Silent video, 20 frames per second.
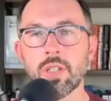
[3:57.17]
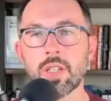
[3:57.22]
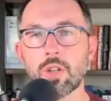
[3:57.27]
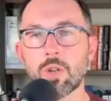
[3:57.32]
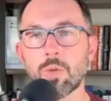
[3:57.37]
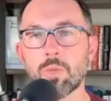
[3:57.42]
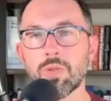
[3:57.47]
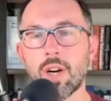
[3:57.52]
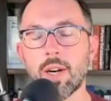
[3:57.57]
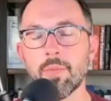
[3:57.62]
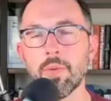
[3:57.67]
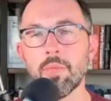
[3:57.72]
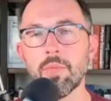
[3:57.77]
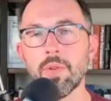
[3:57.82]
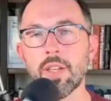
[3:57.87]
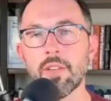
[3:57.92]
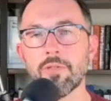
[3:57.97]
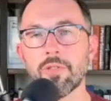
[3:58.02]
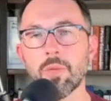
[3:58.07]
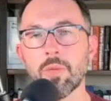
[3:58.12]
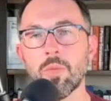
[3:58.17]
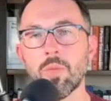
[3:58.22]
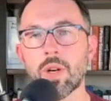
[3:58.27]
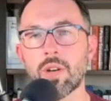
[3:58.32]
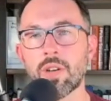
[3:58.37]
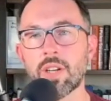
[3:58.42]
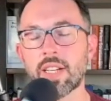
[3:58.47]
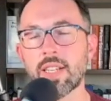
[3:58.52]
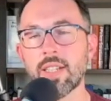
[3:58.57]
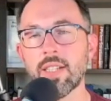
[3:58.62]
that are probably from
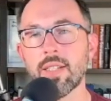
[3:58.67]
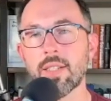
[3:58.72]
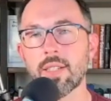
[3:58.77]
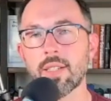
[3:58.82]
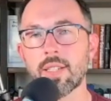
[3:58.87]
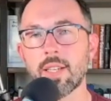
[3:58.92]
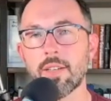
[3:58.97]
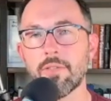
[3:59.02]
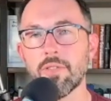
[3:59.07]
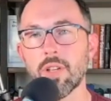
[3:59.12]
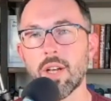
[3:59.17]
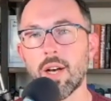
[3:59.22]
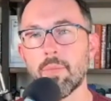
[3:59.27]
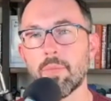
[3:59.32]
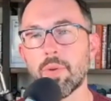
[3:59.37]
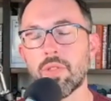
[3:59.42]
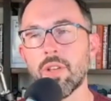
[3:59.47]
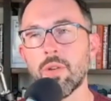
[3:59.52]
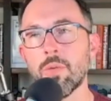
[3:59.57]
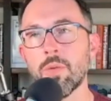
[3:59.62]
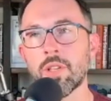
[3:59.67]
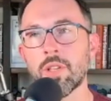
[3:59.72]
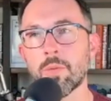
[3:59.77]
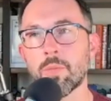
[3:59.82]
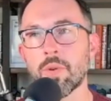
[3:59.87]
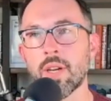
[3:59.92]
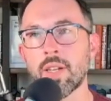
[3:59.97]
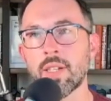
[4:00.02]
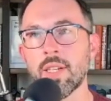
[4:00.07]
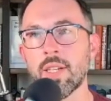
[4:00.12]
Wernicke's encephalopathy when
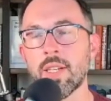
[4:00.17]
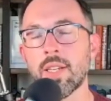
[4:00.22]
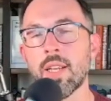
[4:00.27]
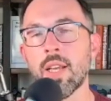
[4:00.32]
they're pregnant